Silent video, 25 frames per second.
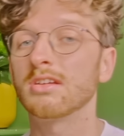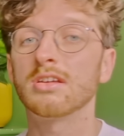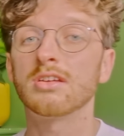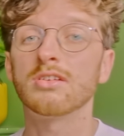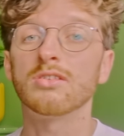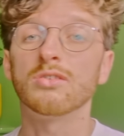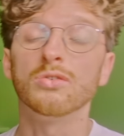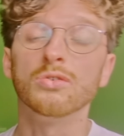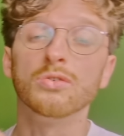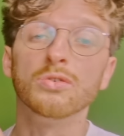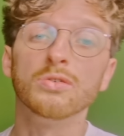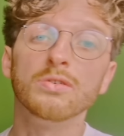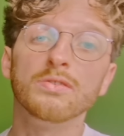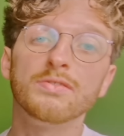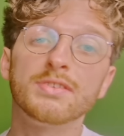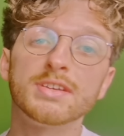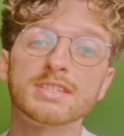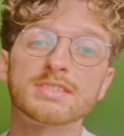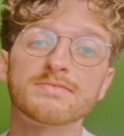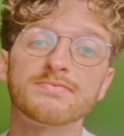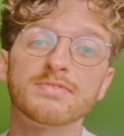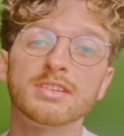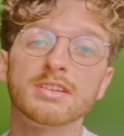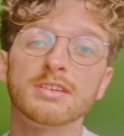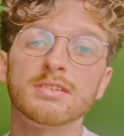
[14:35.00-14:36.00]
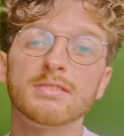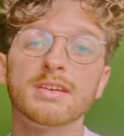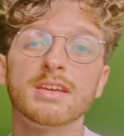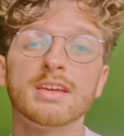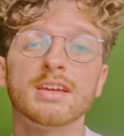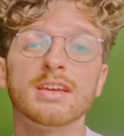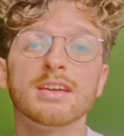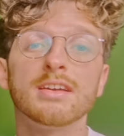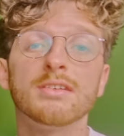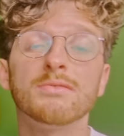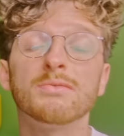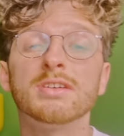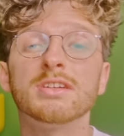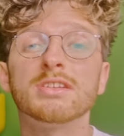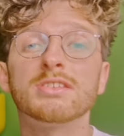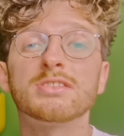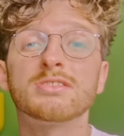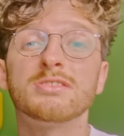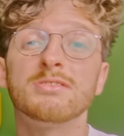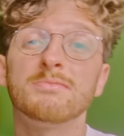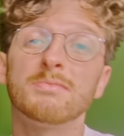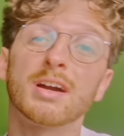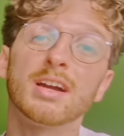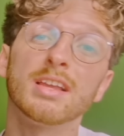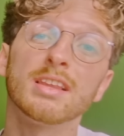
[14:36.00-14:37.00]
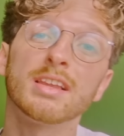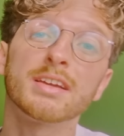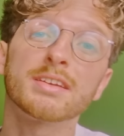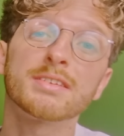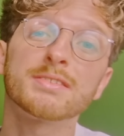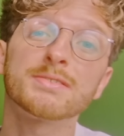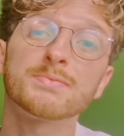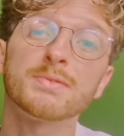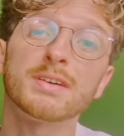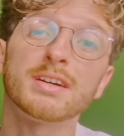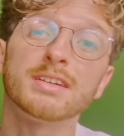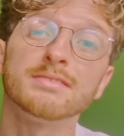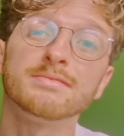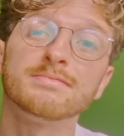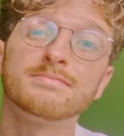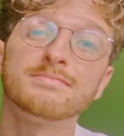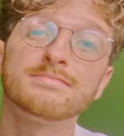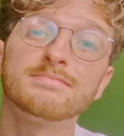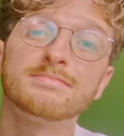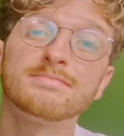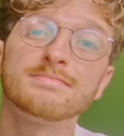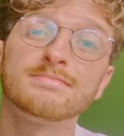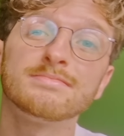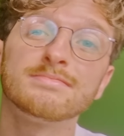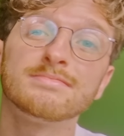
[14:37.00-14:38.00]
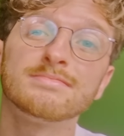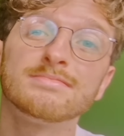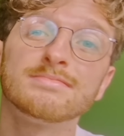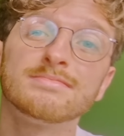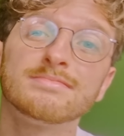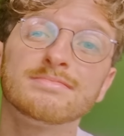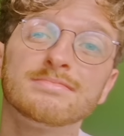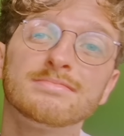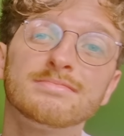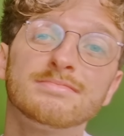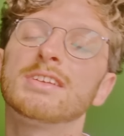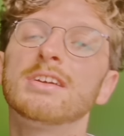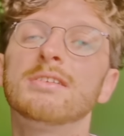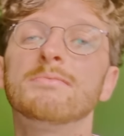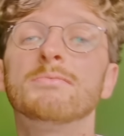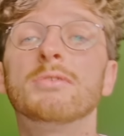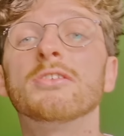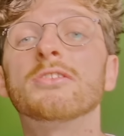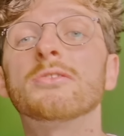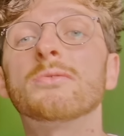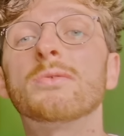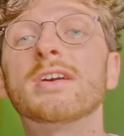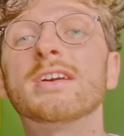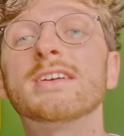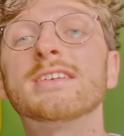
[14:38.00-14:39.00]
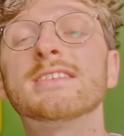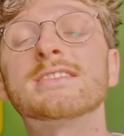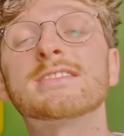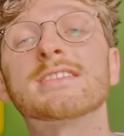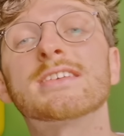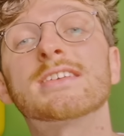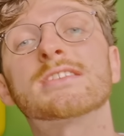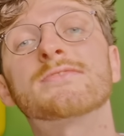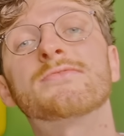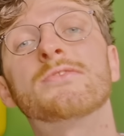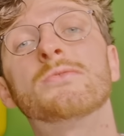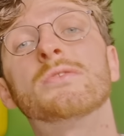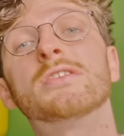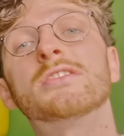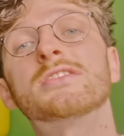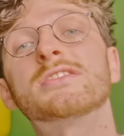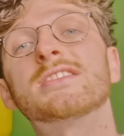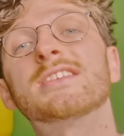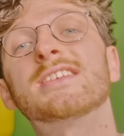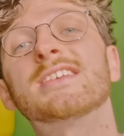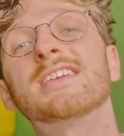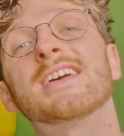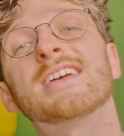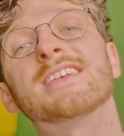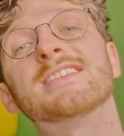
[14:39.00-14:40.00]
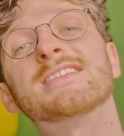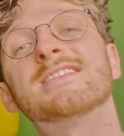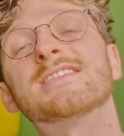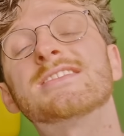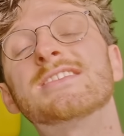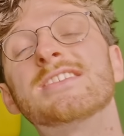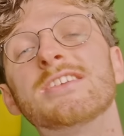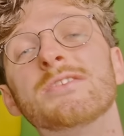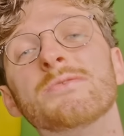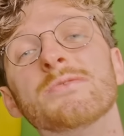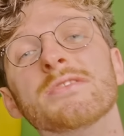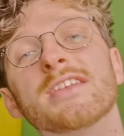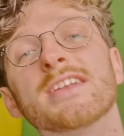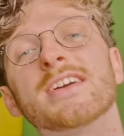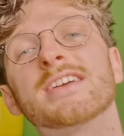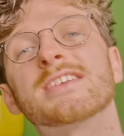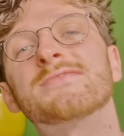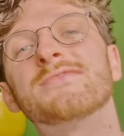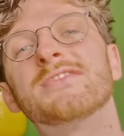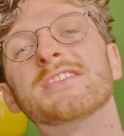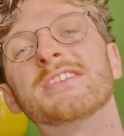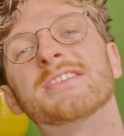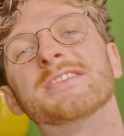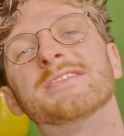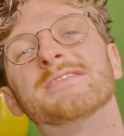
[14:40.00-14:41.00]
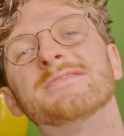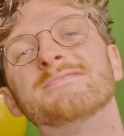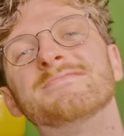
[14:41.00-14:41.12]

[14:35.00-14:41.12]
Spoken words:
or this video here, which you might like as well. But otherwise, thanks for watching and see you in the next video.